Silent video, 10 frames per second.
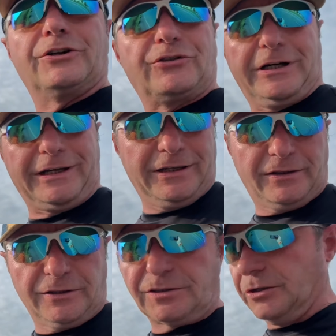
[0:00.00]
try to get
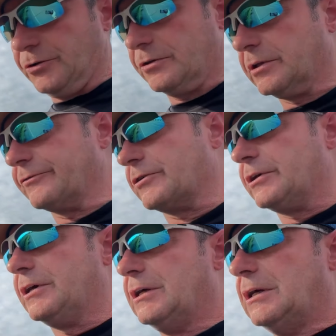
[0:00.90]
this load delivered.
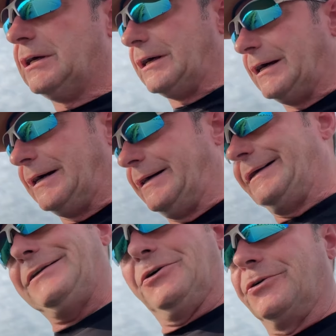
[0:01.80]

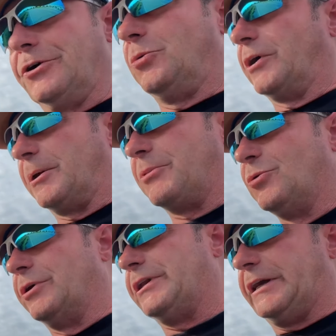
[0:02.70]
I don't know what I'm
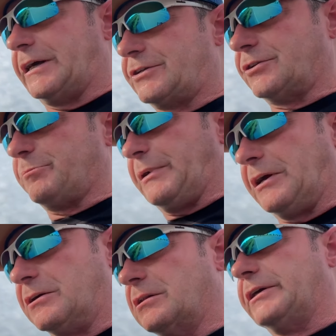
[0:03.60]
doing next.
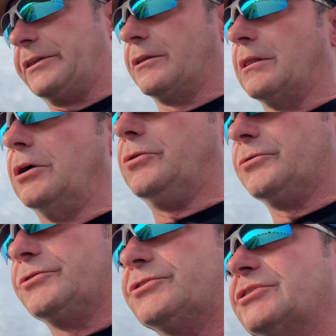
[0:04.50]
Apparently the
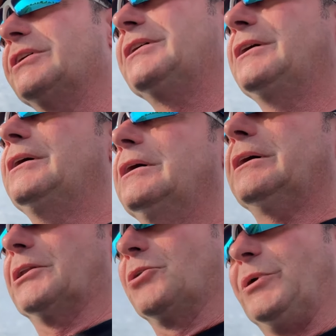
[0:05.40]
loads
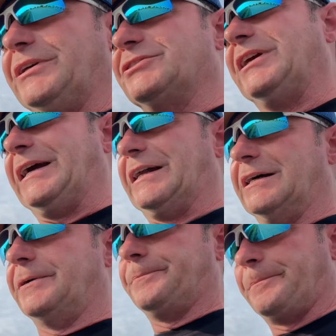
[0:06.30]
in
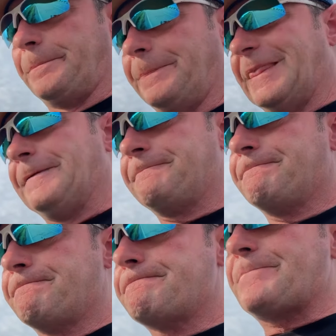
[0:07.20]
Louisiana
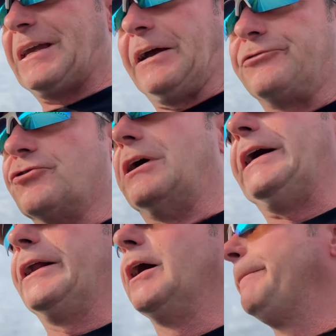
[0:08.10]
have
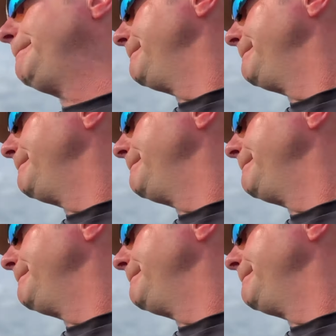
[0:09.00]
dried up